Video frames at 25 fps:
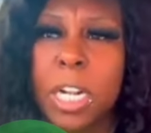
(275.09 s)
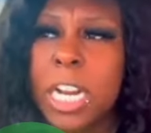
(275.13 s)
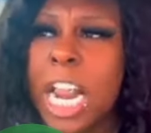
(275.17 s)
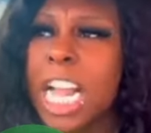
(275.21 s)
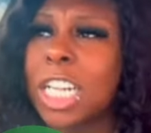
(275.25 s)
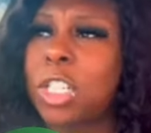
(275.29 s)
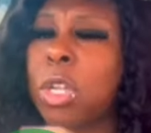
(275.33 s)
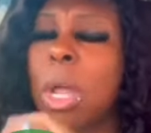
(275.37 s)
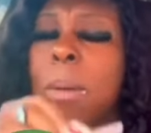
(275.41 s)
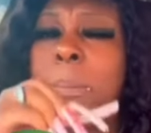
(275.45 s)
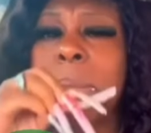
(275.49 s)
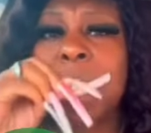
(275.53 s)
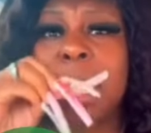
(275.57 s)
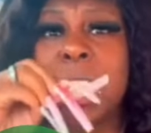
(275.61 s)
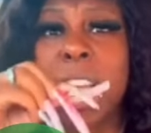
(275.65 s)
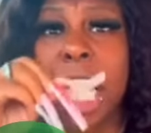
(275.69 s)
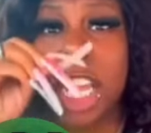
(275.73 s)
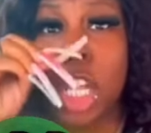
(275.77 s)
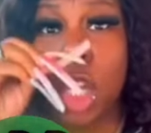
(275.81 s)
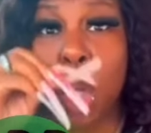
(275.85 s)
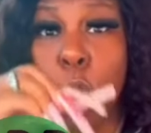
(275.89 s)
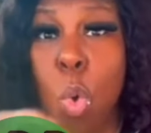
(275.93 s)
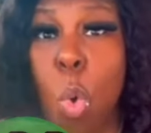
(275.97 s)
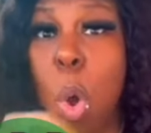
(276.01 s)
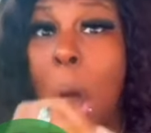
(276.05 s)
That's what I'm
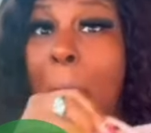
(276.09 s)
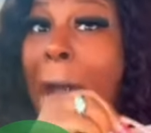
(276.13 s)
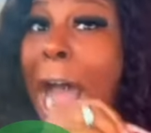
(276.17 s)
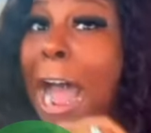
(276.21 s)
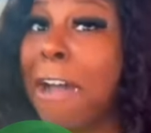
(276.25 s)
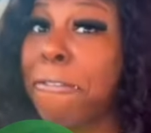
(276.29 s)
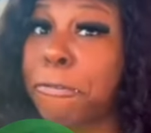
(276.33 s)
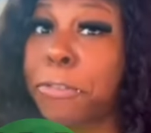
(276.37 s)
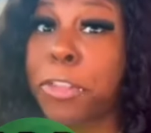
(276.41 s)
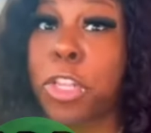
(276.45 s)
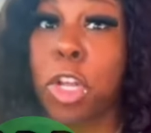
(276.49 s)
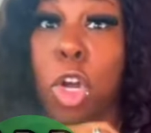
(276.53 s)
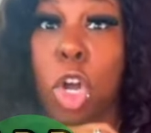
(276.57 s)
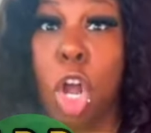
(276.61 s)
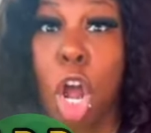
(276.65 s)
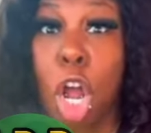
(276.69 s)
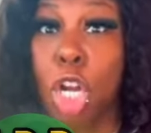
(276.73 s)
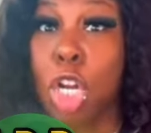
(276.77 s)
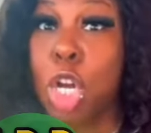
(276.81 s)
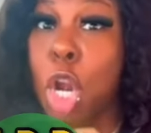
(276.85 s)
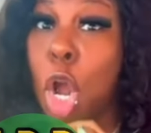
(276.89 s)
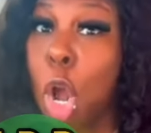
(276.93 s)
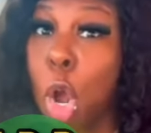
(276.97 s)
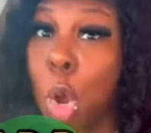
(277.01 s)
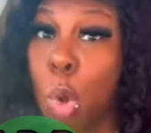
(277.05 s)
going to say. You have to go
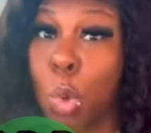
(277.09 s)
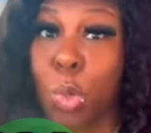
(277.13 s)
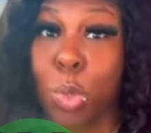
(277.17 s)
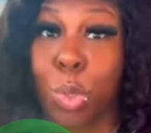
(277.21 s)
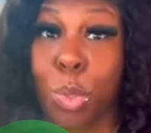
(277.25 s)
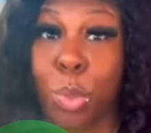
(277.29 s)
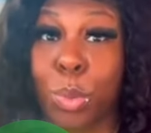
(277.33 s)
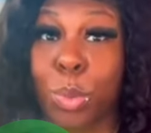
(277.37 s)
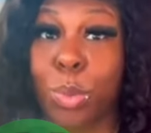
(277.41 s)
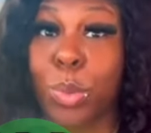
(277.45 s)
down.